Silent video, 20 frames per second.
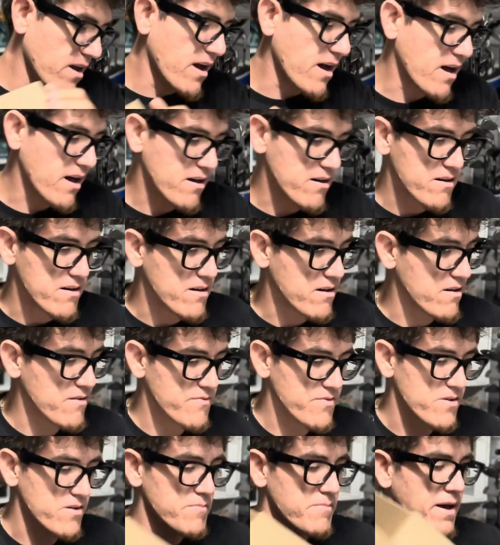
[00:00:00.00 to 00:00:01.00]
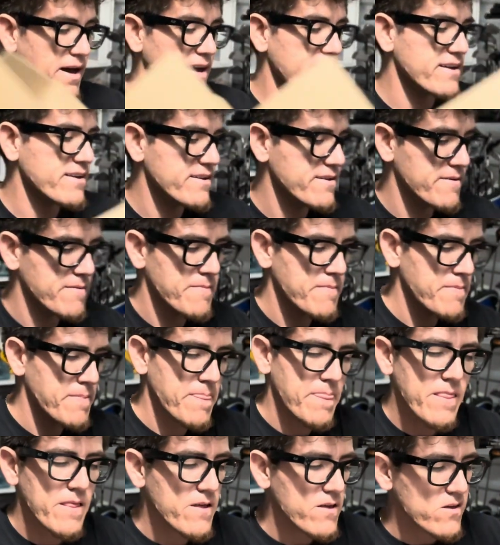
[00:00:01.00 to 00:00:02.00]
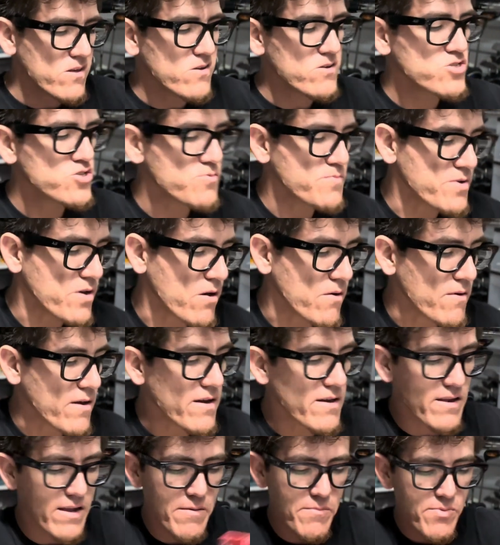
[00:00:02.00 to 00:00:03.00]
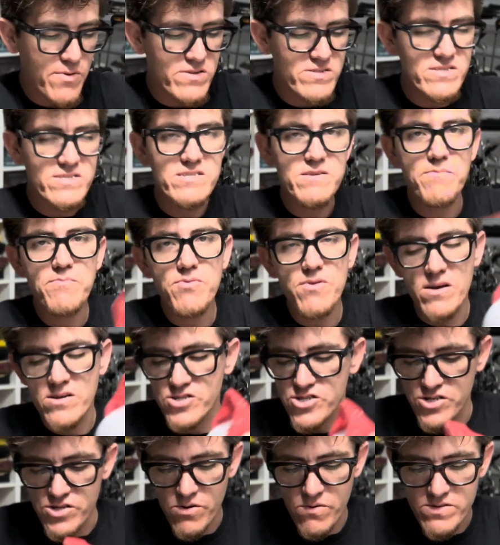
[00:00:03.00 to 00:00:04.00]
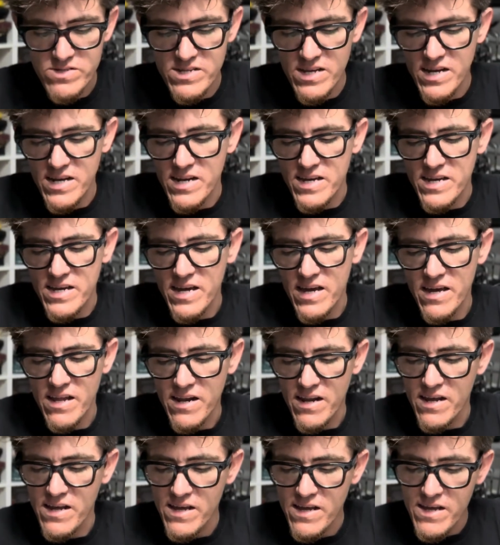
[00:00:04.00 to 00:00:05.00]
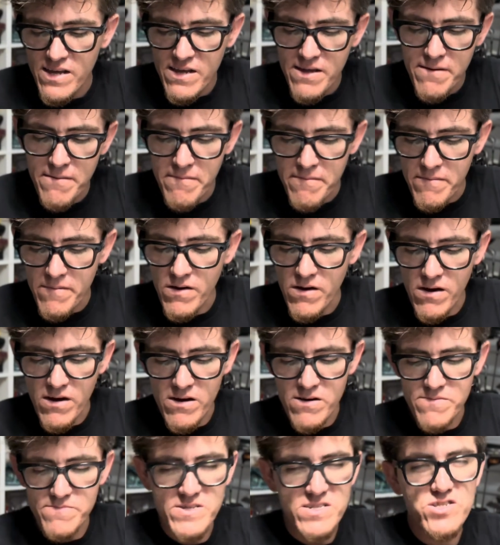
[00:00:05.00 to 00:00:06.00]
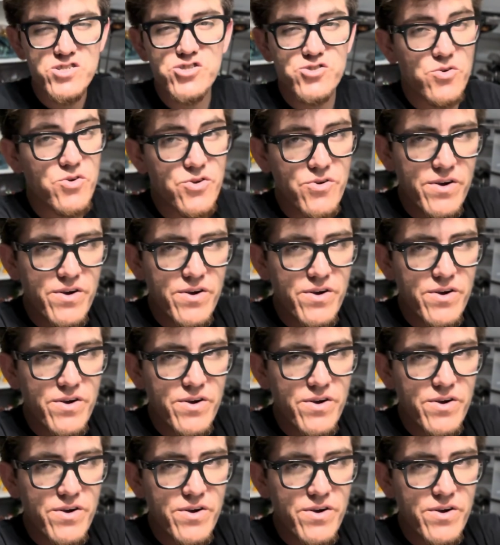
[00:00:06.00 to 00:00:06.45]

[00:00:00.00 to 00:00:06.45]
of the bag, you should be all right. And plus it's a plush, it's not gonna get destroyed or